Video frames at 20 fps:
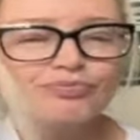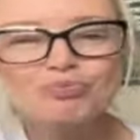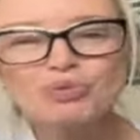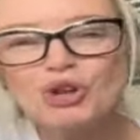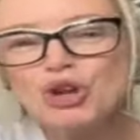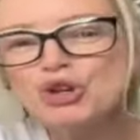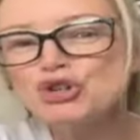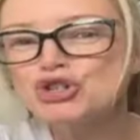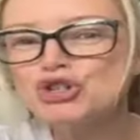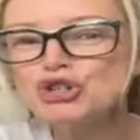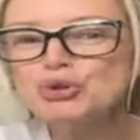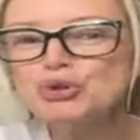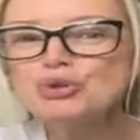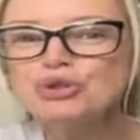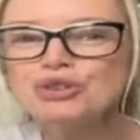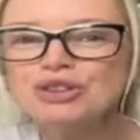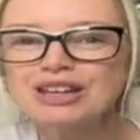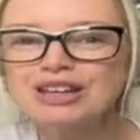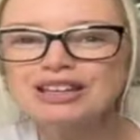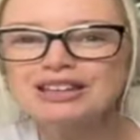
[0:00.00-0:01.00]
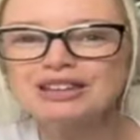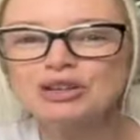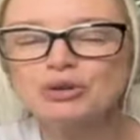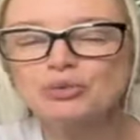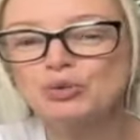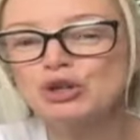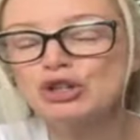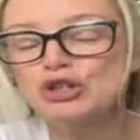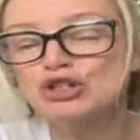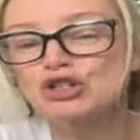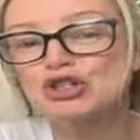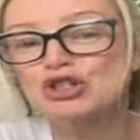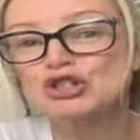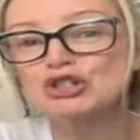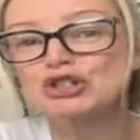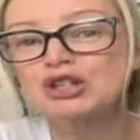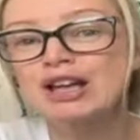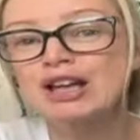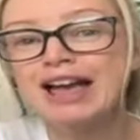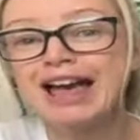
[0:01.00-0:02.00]
Do you think that we
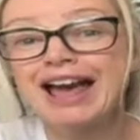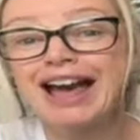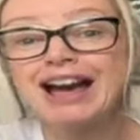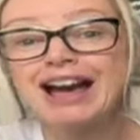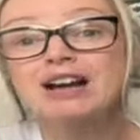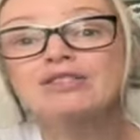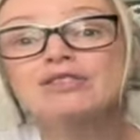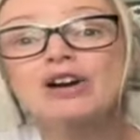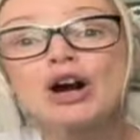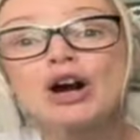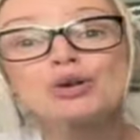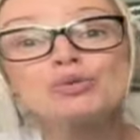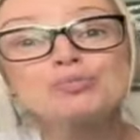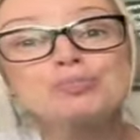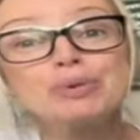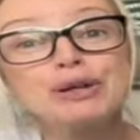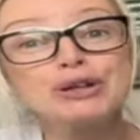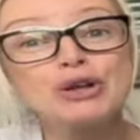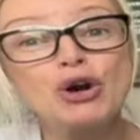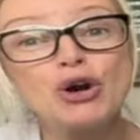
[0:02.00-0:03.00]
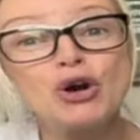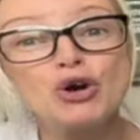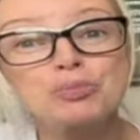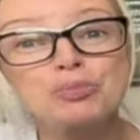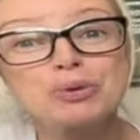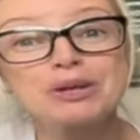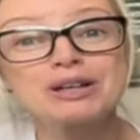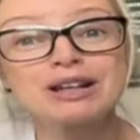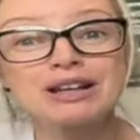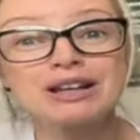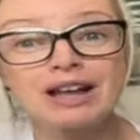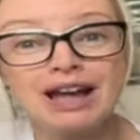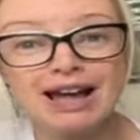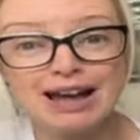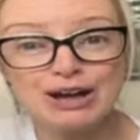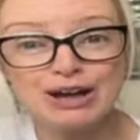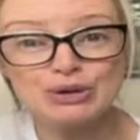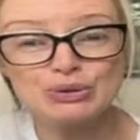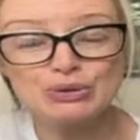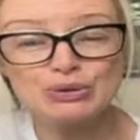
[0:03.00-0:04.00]
should have our big open
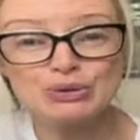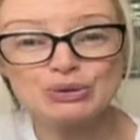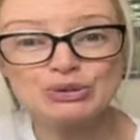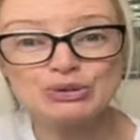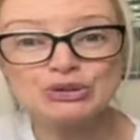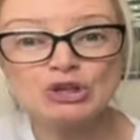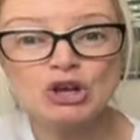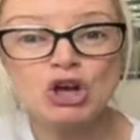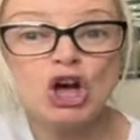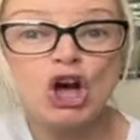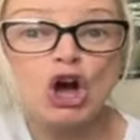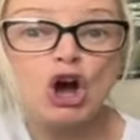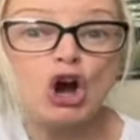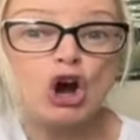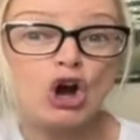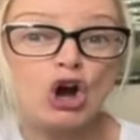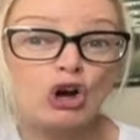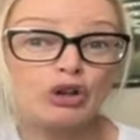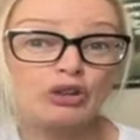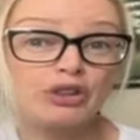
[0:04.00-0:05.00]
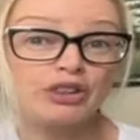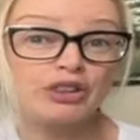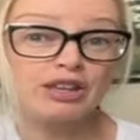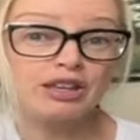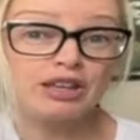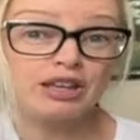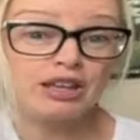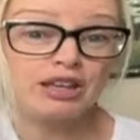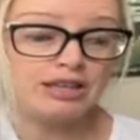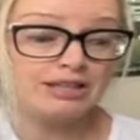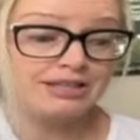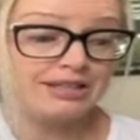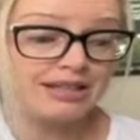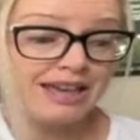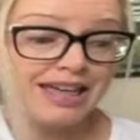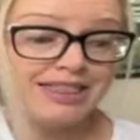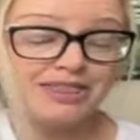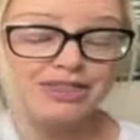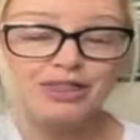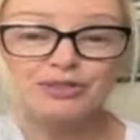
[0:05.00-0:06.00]
house on the
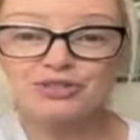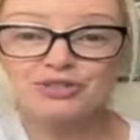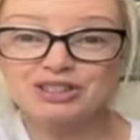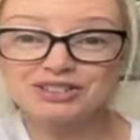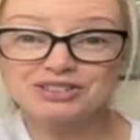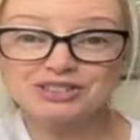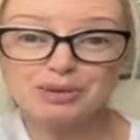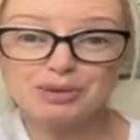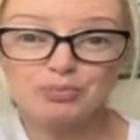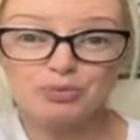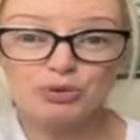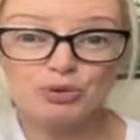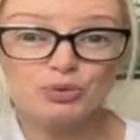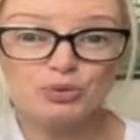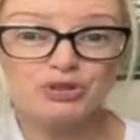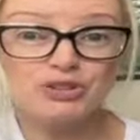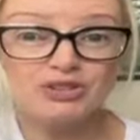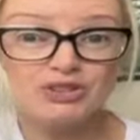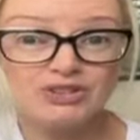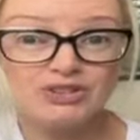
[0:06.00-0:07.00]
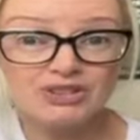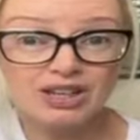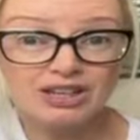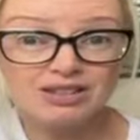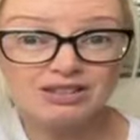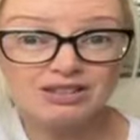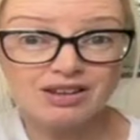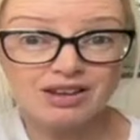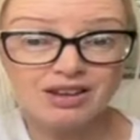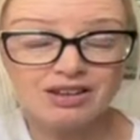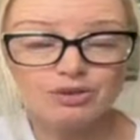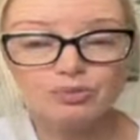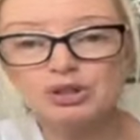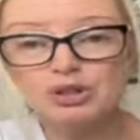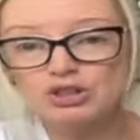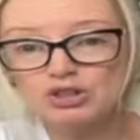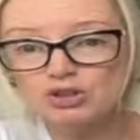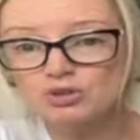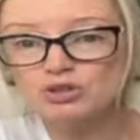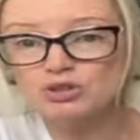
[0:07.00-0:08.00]
10th of December, which is a Sunday? We
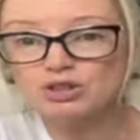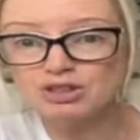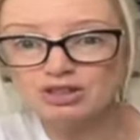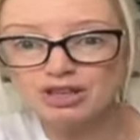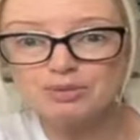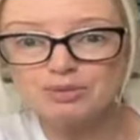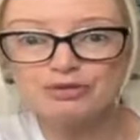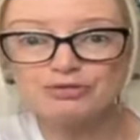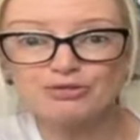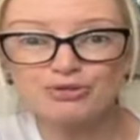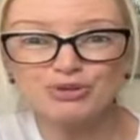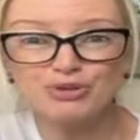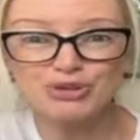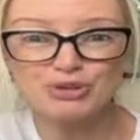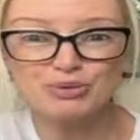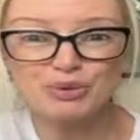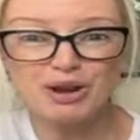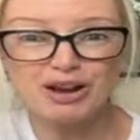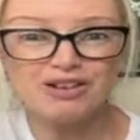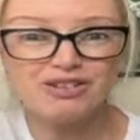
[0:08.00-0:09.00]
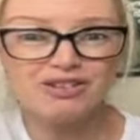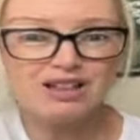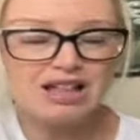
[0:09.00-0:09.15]
could do it the day before as well,